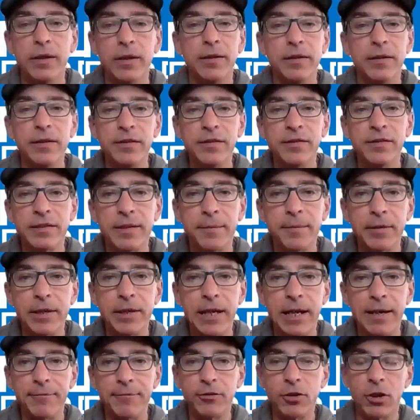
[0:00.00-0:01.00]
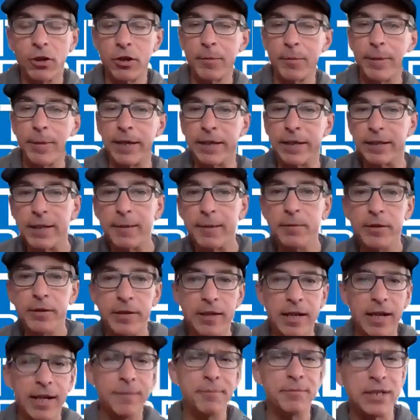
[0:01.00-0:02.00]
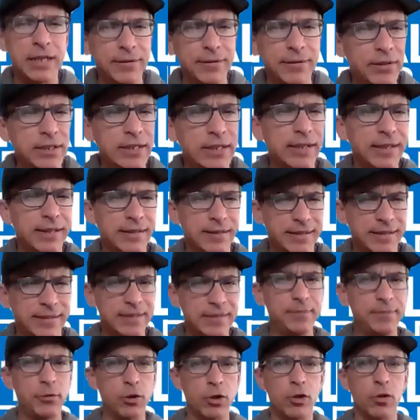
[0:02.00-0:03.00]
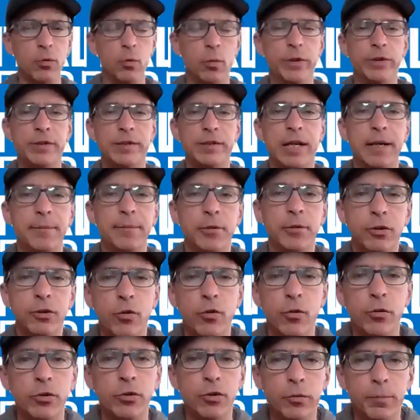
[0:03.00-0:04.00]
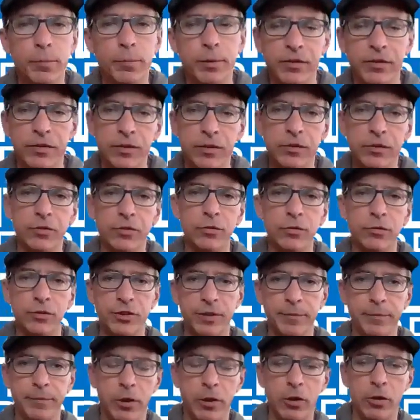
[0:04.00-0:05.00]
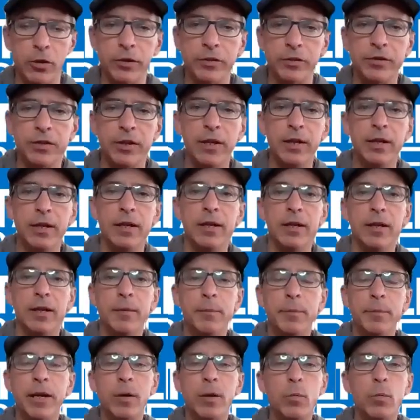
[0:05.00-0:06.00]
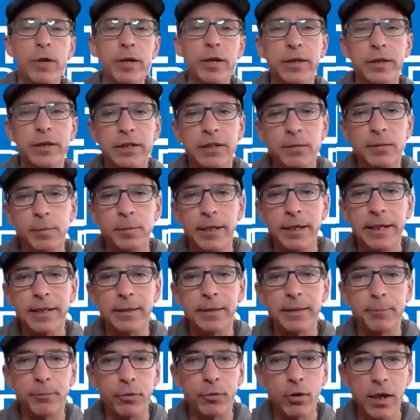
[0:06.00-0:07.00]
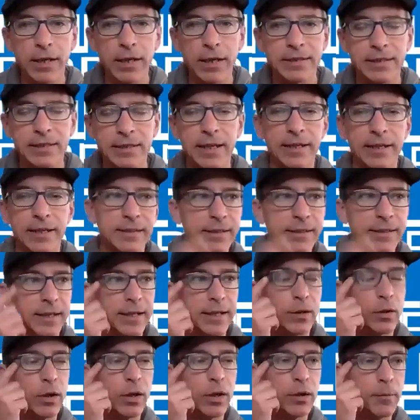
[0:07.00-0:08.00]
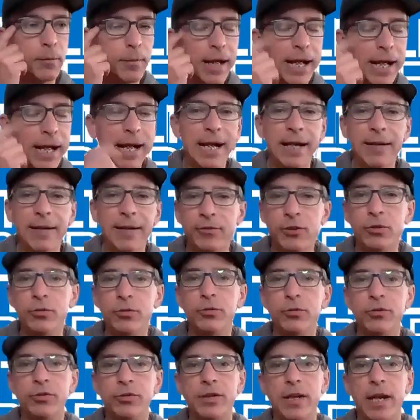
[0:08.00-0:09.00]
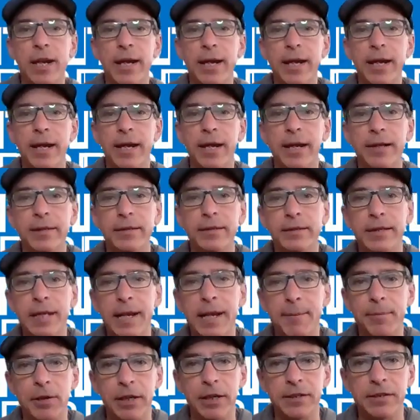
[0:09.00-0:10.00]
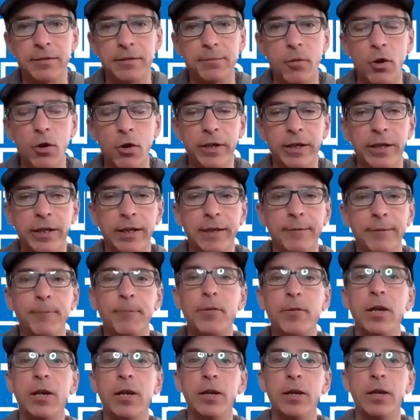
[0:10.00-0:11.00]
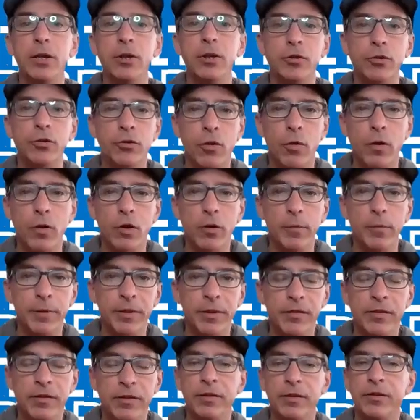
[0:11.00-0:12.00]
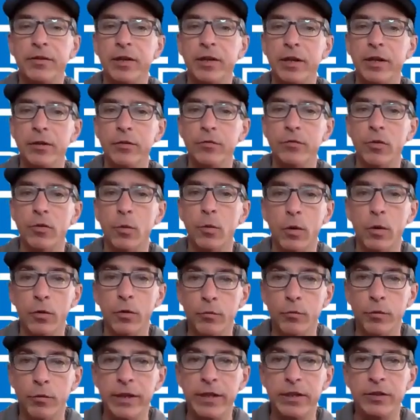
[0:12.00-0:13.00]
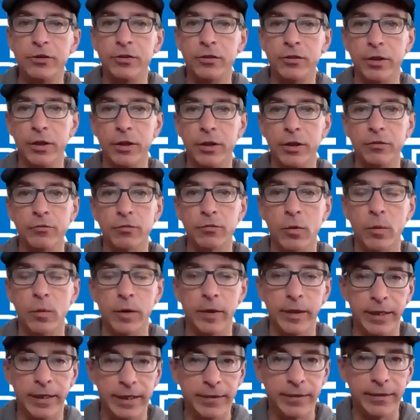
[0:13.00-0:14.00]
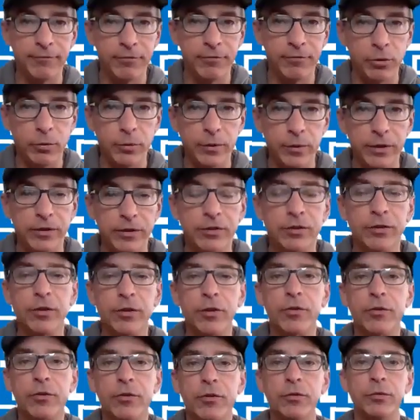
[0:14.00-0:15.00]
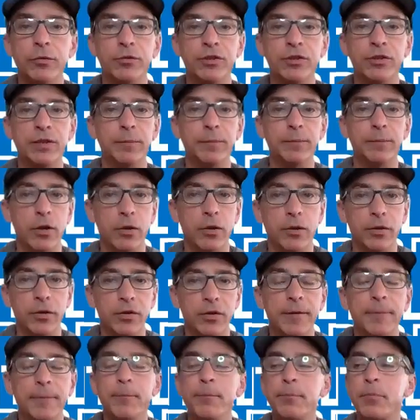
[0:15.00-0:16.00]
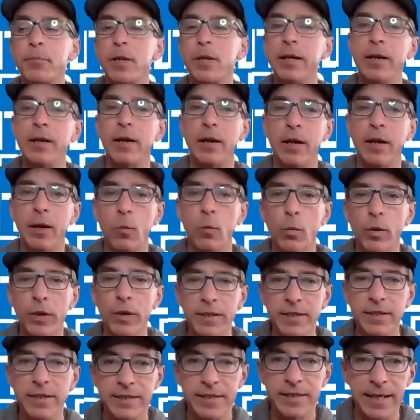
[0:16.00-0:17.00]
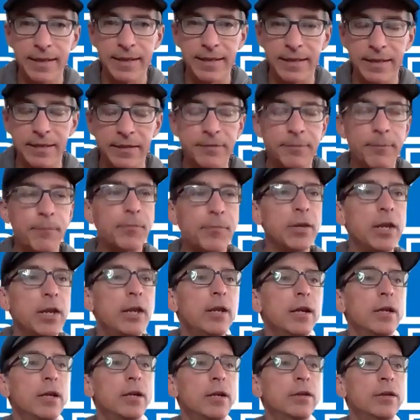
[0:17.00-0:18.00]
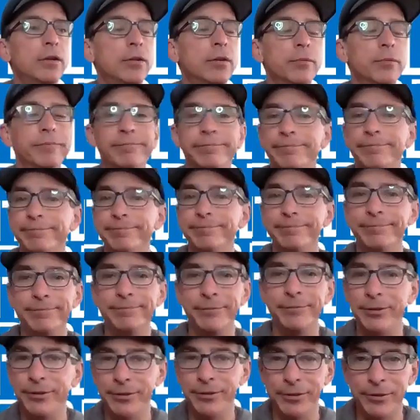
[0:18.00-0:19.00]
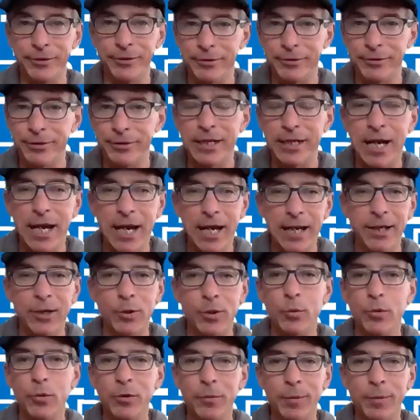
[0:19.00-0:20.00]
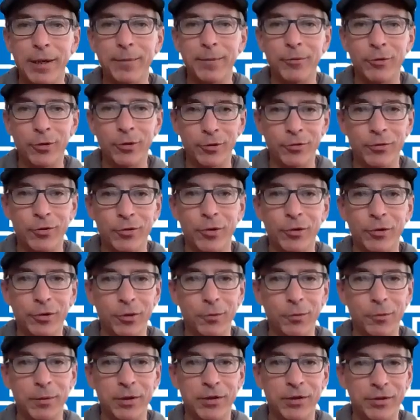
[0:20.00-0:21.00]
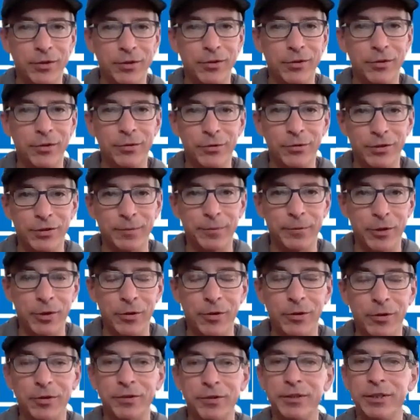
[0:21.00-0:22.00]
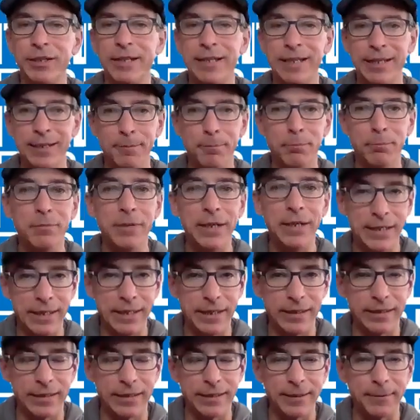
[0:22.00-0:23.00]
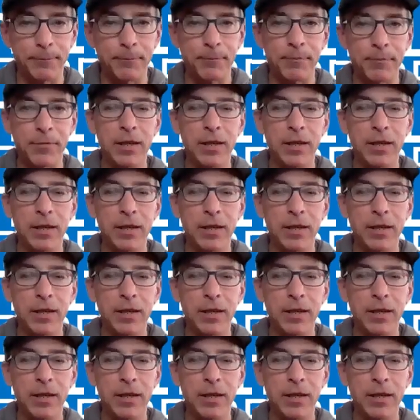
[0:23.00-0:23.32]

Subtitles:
This is something I've talked about a couple of times. I even did a seminar one time on growing your business through seminars, but I want to explain the process that I've used at Capitalize Marketing to grow our business and grow our reach and grow our influence through seminars. Now, I want to say this. You, you're not going to be able to grow your business through seminars immediately.